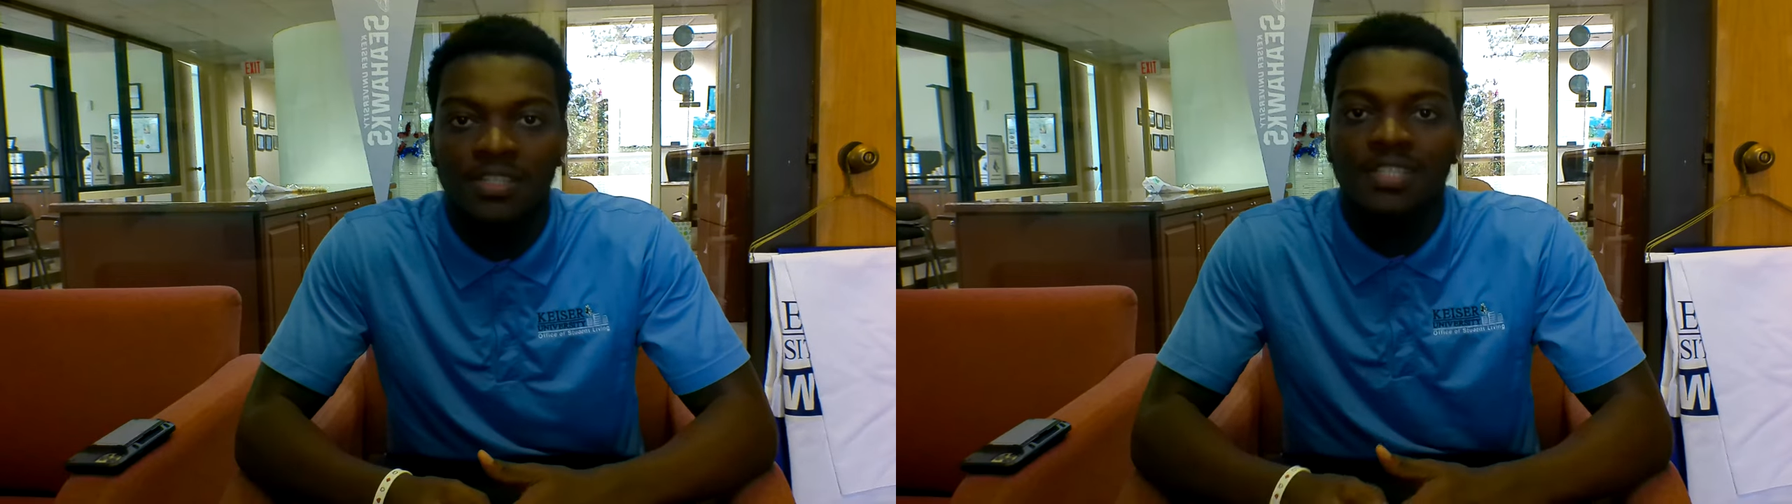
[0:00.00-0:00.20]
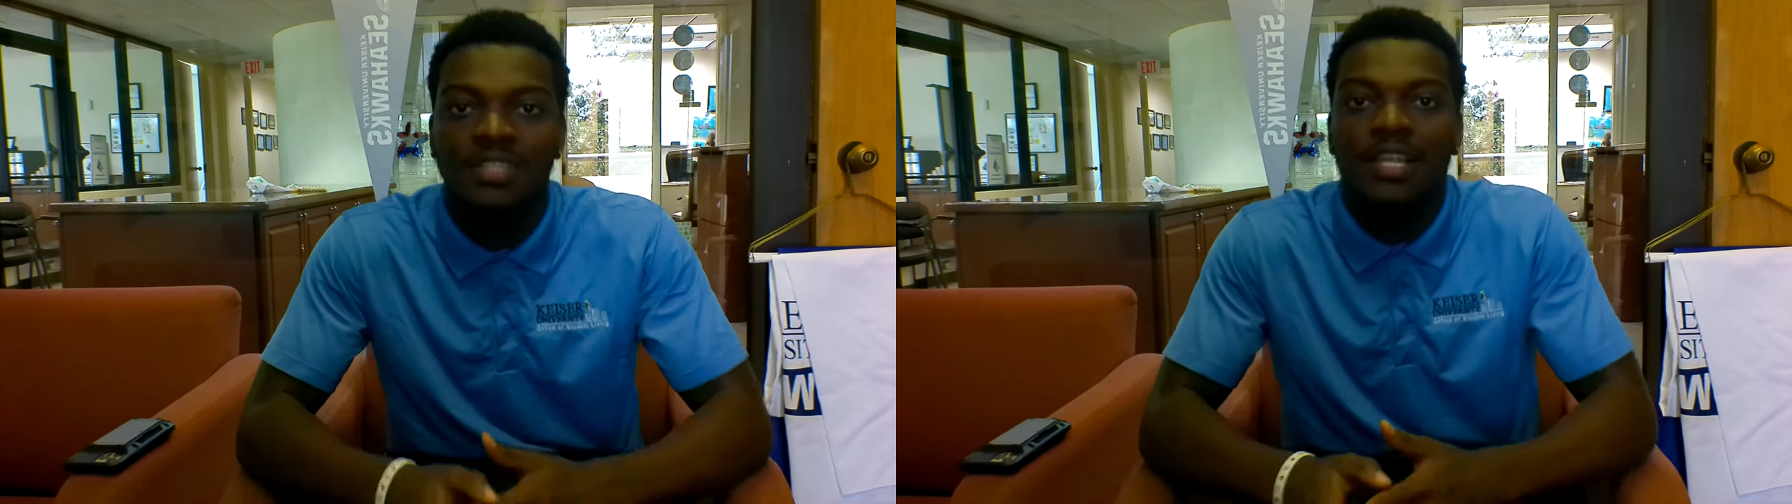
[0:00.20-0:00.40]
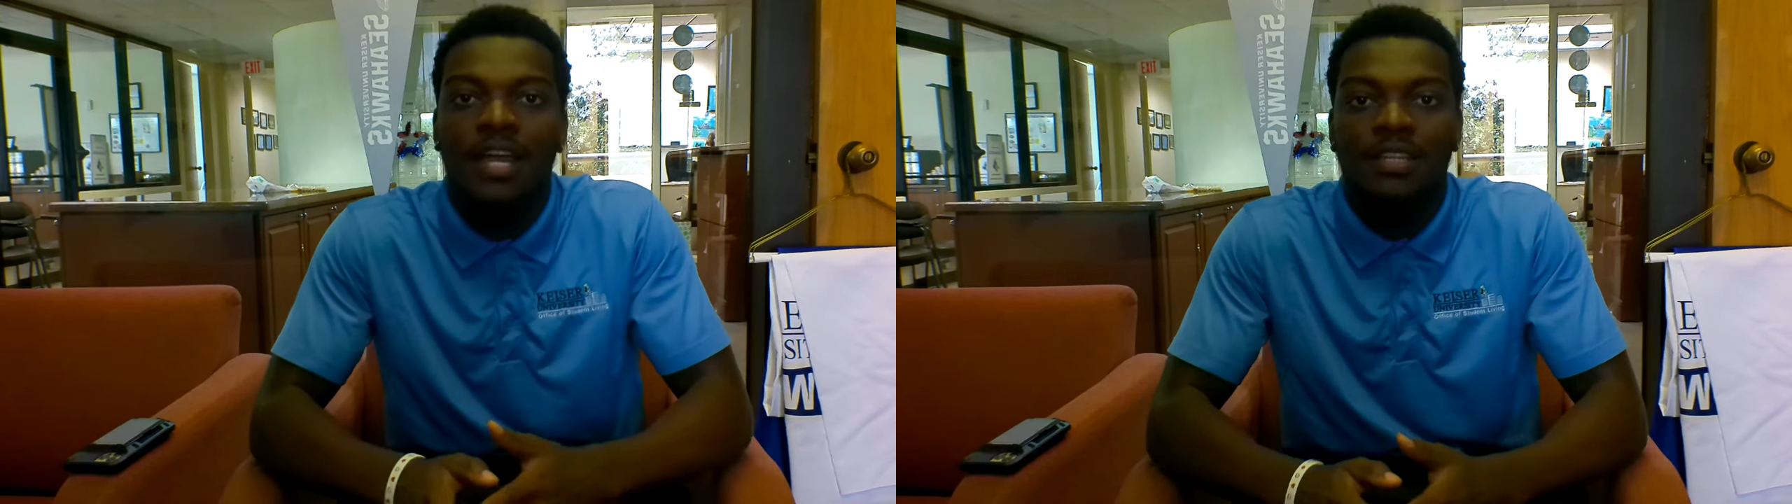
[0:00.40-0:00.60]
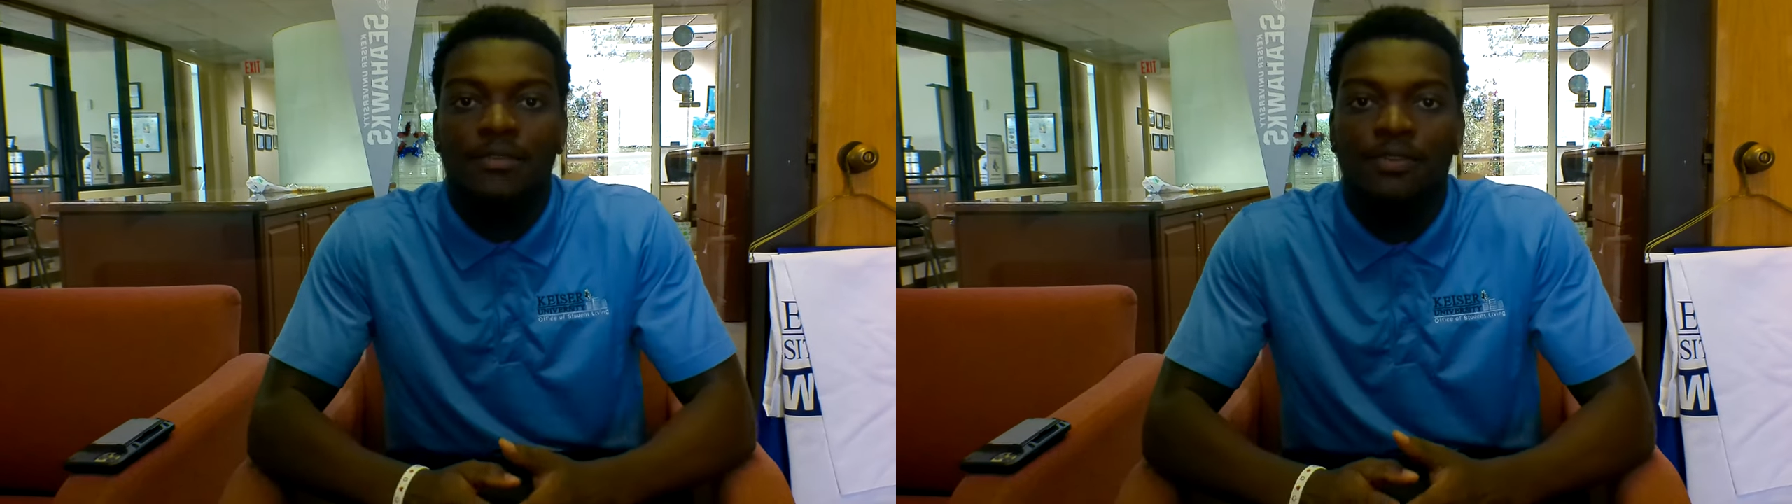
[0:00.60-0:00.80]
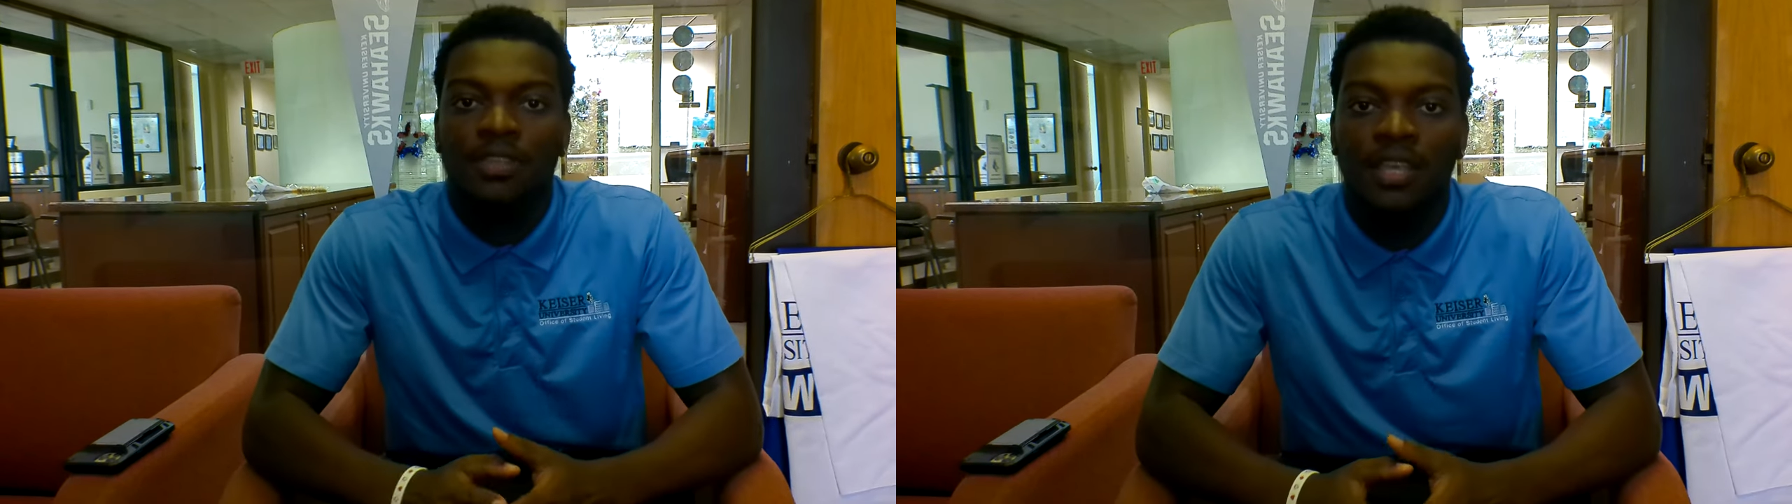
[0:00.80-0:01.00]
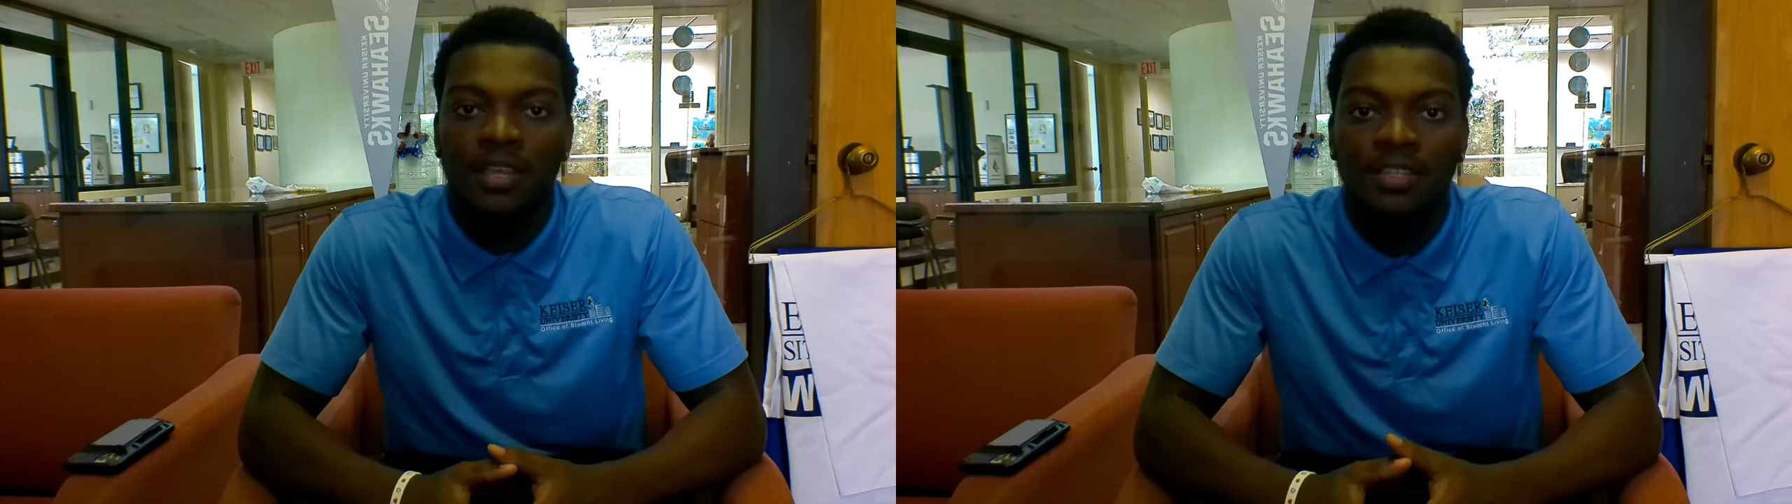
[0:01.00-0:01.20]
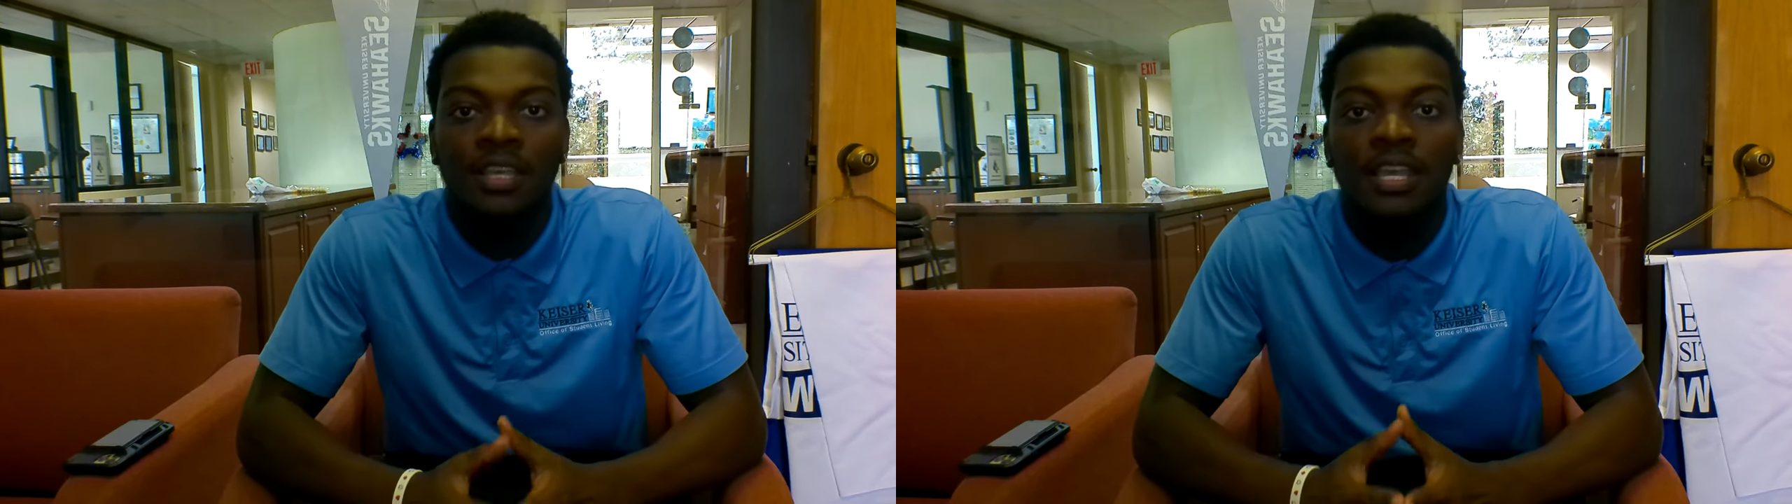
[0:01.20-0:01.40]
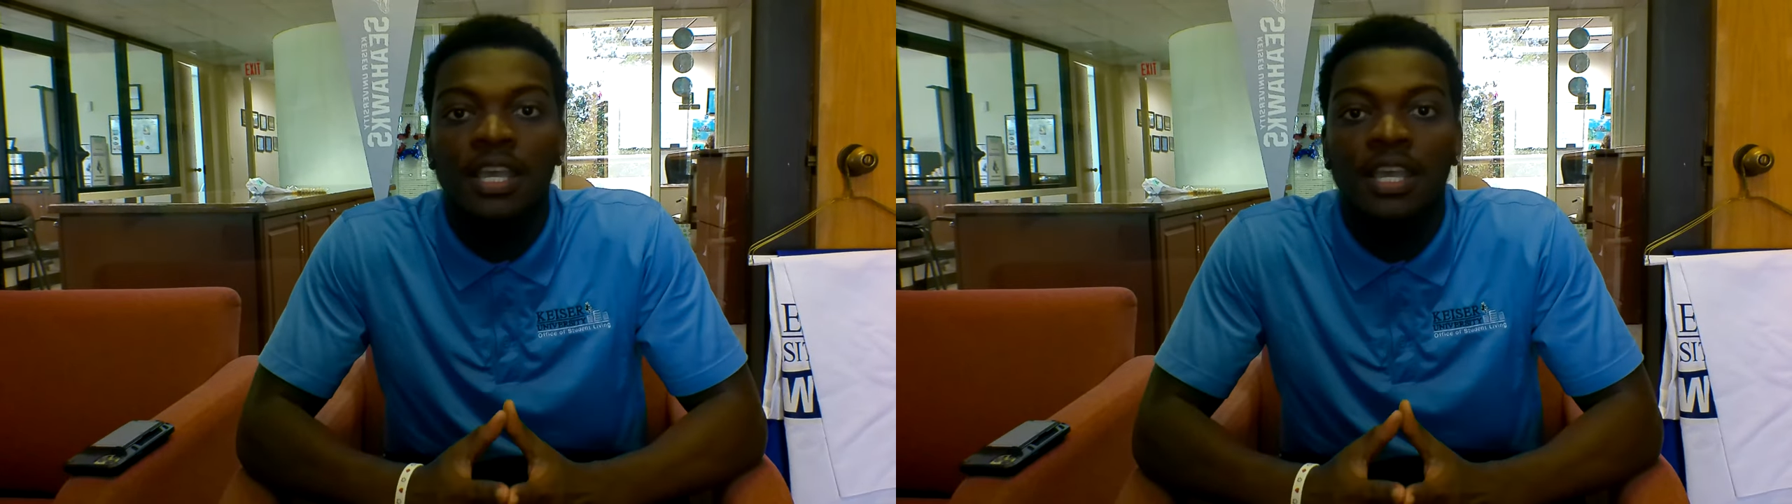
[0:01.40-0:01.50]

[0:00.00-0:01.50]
There's a lot of different things.